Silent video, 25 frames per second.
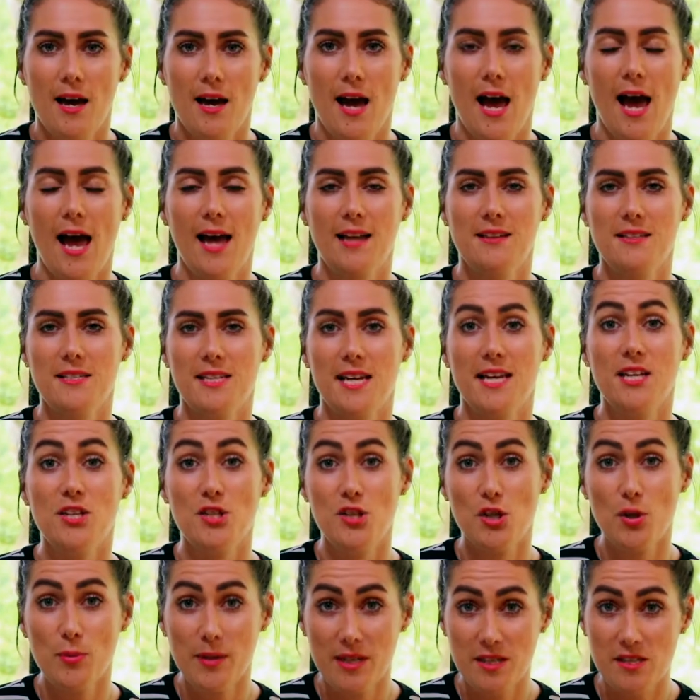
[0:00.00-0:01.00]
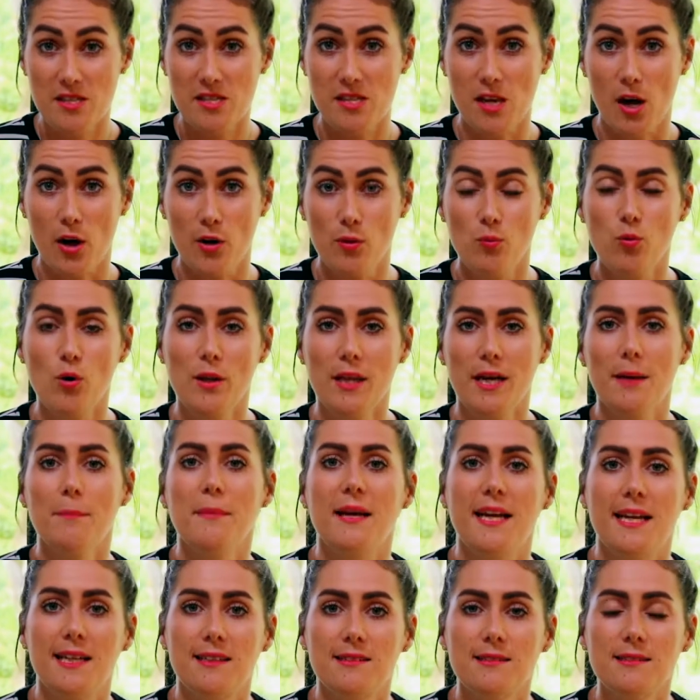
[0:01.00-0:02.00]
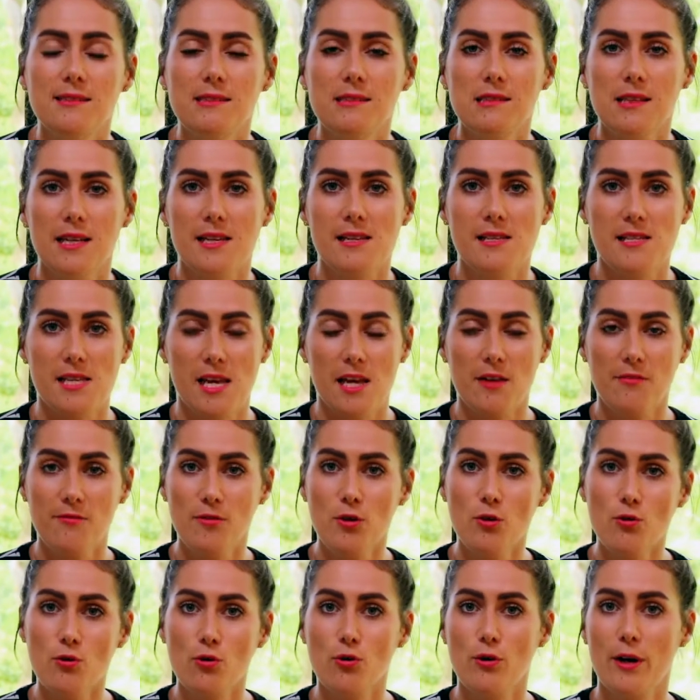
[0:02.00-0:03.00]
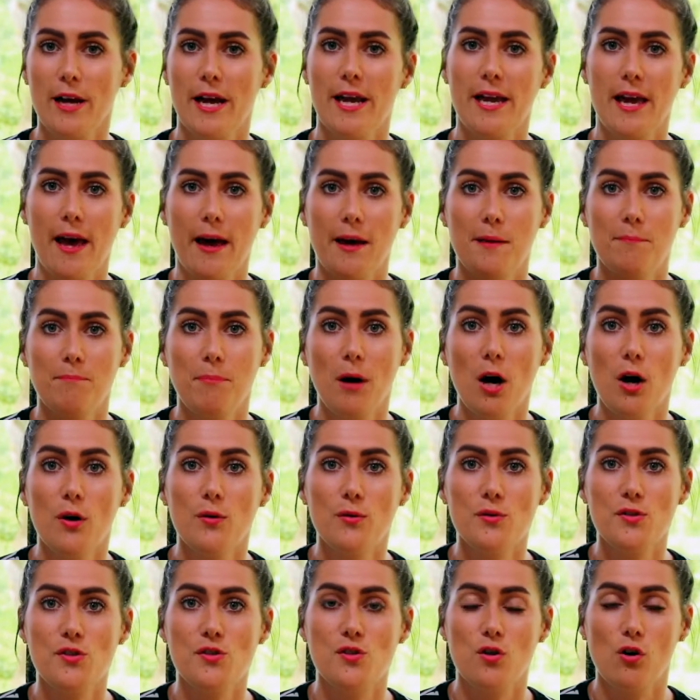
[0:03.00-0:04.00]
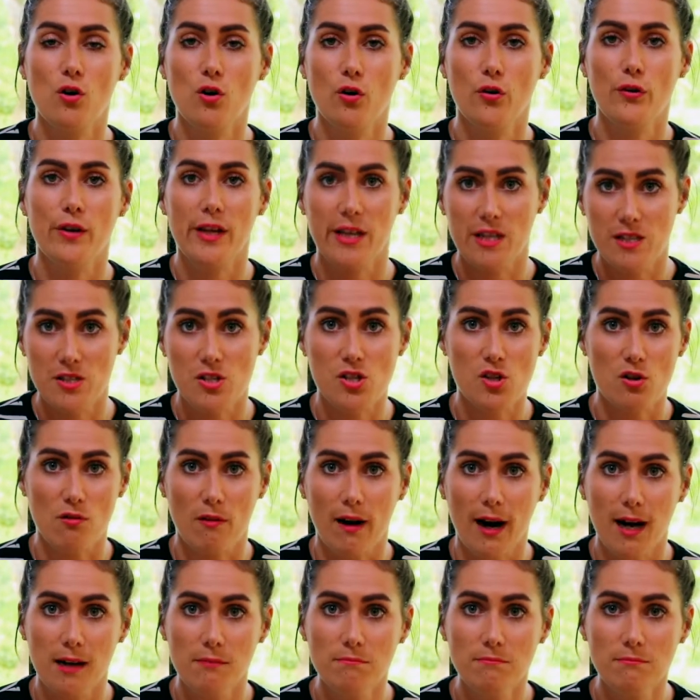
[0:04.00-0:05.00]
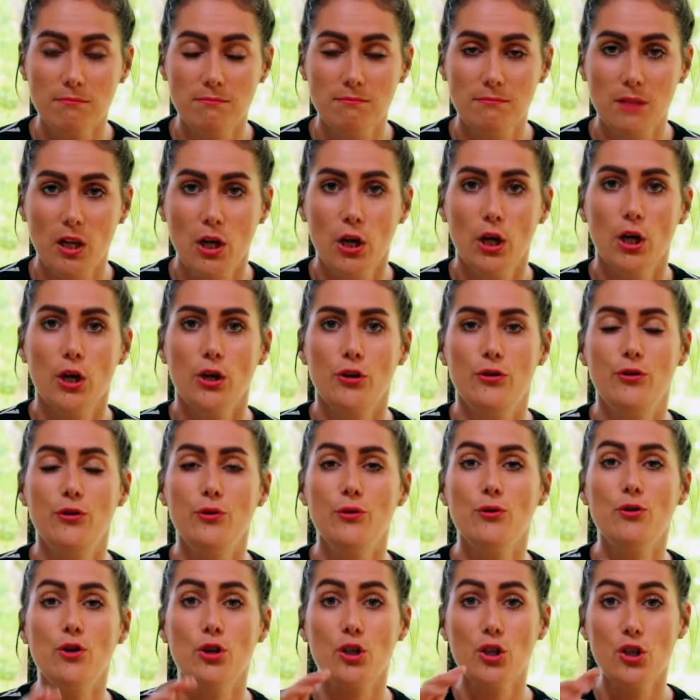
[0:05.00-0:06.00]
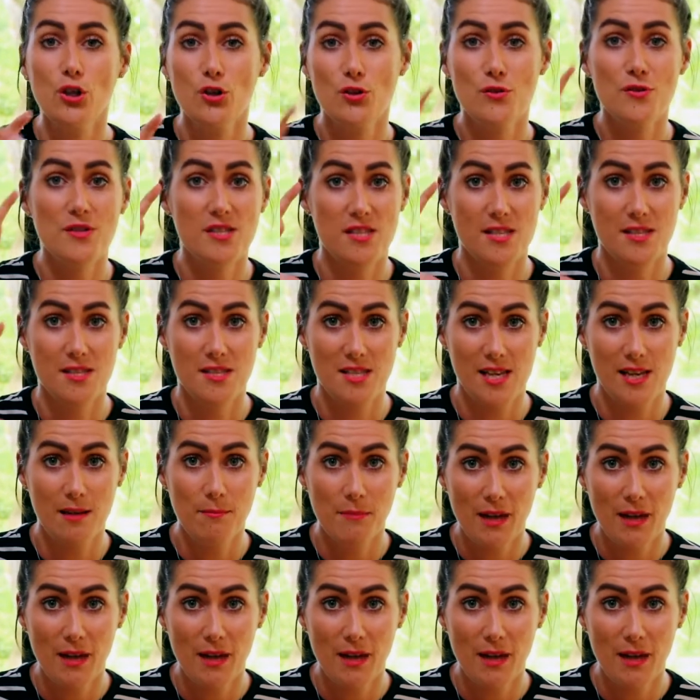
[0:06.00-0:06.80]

And in doing so, what that means is if you create a post on Instagram, you can use the same